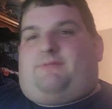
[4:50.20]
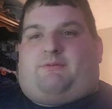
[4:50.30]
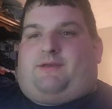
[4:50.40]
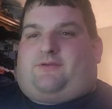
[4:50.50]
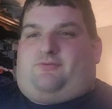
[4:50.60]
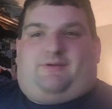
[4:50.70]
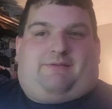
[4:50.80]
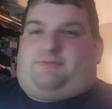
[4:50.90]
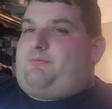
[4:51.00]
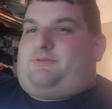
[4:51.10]
they were actually
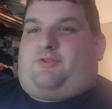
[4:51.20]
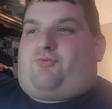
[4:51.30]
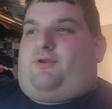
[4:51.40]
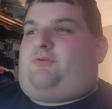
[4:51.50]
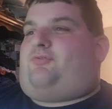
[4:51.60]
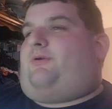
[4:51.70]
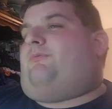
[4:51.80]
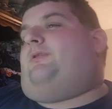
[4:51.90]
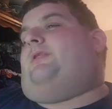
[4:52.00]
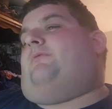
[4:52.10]
uh, they were in the trailer, so I
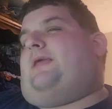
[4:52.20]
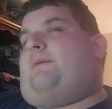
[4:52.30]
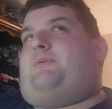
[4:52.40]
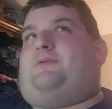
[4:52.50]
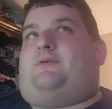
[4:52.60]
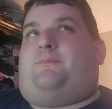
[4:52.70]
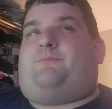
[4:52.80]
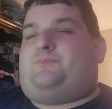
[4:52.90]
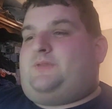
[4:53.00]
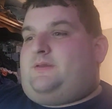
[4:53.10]
would not know that. But
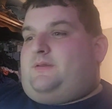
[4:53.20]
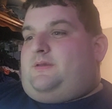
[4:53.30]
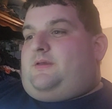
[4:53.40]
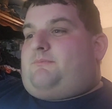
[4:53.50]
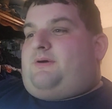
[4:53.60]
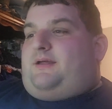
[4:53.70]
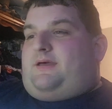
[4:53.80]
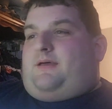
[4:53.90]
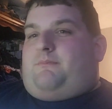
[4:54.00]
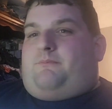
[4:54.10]
um, but
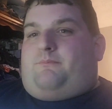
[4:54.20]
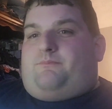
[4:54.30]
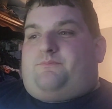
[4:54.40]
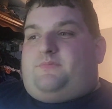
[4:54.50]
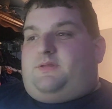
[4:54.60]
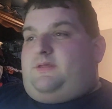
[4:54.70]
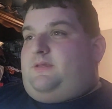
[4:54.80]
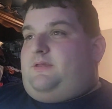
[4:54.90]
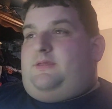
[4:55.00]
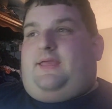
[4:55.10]
um,
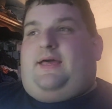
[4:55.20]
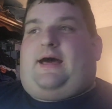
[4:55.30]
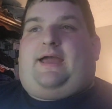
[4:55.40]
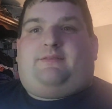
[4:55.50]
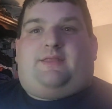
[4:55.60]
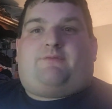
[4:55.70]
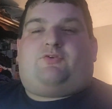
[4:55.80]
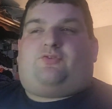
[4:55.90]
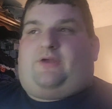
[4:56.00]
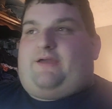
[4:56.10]
yeah, I
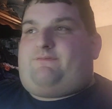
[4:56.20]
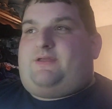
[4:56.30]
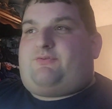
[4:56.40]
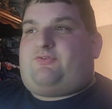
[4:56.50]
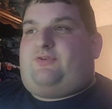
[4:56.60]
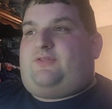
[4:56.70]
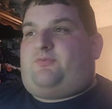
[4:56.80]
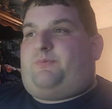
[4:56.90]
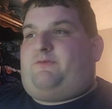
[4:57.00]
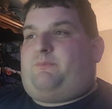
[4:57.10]
never saw. I've never seen
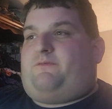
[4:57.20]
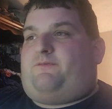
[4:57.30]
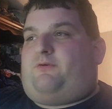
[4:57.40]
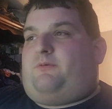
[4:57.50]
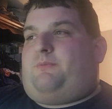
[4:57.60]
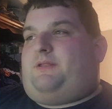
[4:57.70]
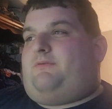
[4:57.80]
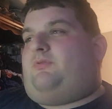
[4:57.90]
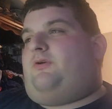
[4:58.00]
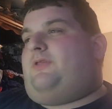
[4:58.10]
this movie before, but
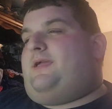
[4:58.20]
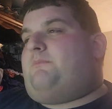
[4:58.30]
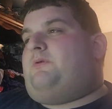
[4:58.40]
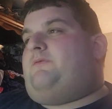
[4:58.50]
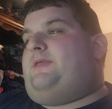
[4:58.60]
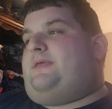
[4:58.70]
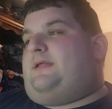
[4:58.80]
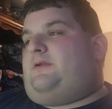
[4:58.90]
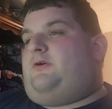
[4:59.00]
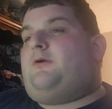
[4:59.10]
it looked like a movie
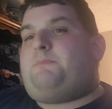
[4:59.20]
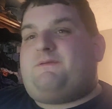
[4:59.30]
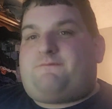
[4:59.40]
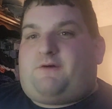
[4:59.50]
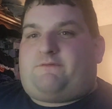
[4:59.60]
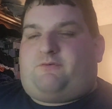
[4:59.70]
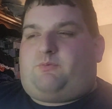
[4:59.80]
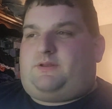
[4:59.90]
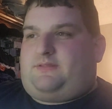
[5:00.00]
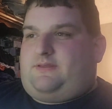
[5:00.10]
that could be fun for
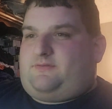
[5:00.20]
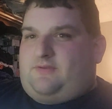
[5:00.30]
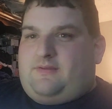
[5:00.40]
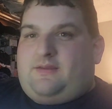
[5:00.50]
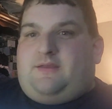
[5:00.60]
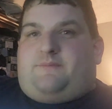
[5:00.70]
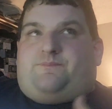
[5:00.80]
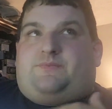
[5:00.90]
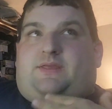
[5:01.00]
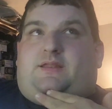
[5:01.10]
what it is.
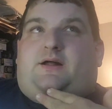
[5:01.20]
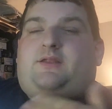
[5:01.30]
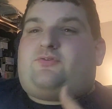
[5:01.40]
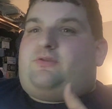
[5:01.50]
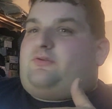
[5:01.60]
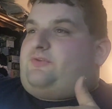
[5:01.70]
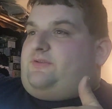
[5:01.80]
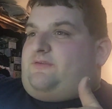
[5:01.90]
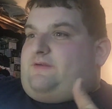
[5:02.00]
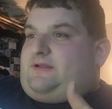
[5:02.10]
It honestly looks
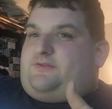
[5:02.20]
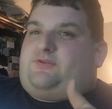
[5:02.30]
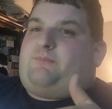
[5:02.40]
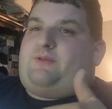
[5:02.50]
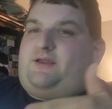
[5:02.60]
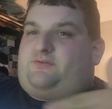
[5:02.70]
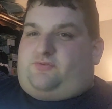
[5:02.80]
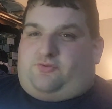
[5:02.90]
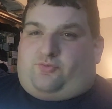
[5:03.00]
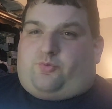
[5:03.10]
like something on the same lines
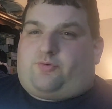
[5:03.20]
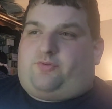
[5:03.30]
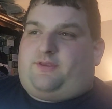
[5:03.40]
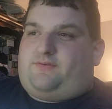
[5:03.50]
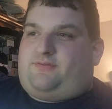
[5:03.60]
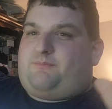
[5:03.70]
as Disorderlies